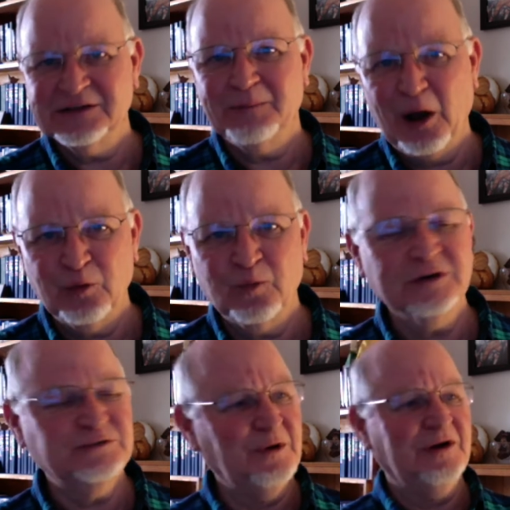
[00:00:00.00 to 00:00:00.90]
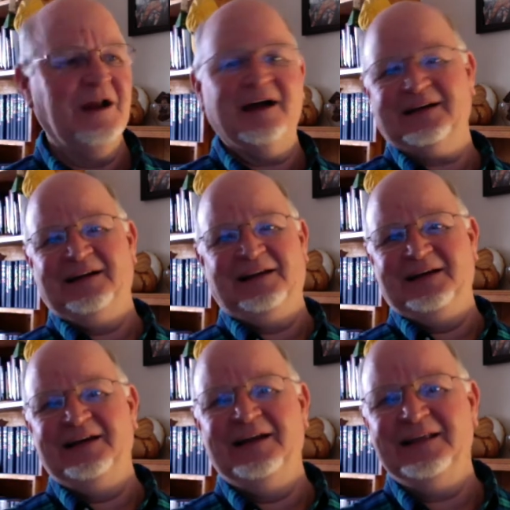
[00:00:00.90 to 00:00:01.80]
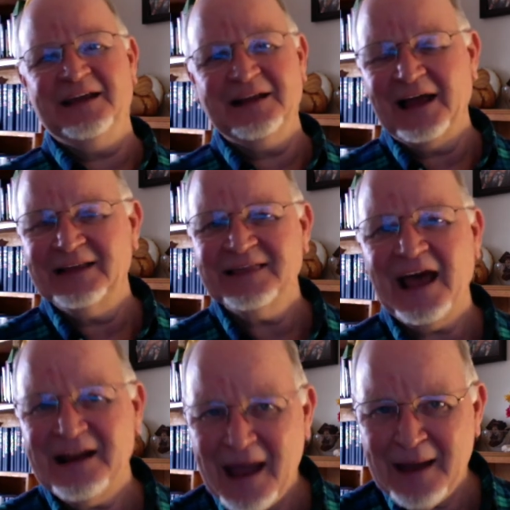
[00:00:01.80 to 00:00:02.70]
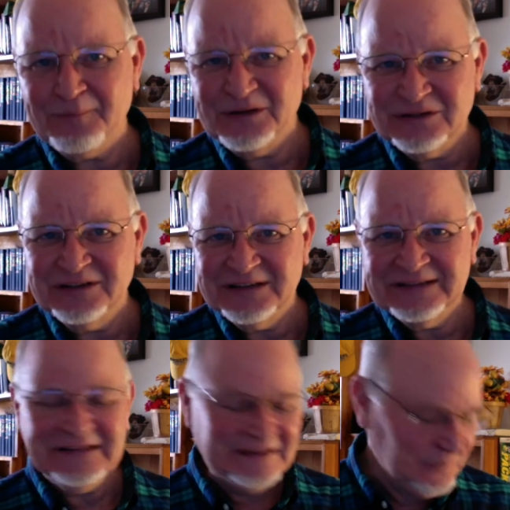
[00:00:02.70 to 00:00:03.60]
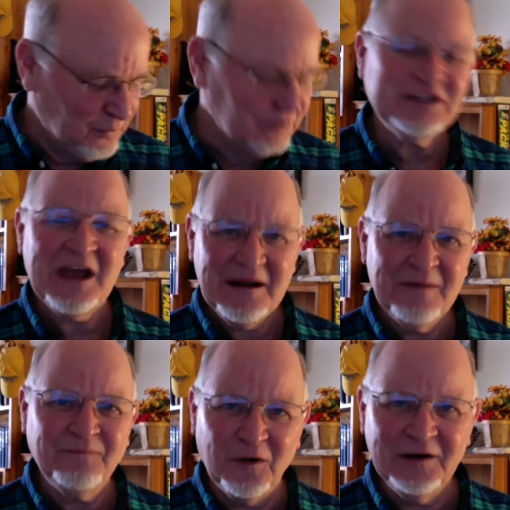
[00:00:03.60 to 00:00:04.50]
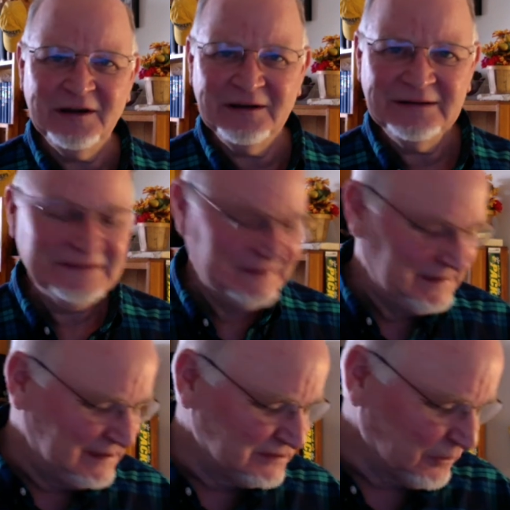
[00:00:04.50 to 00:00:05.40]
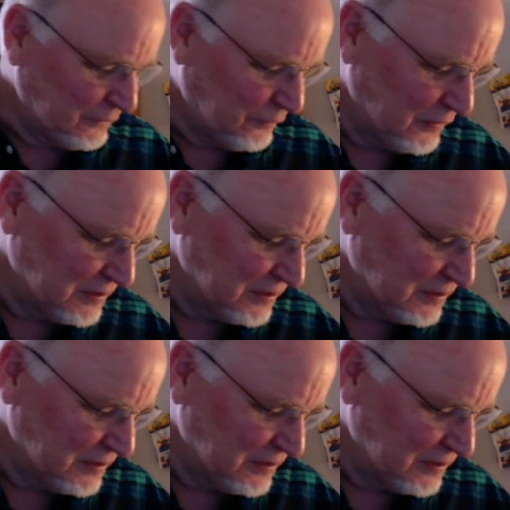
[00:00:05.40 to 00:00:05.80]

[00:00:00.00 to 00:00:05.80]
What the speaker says: in my own words. We're not going to let anything like that happen to you. We'll stand up for you, and so forth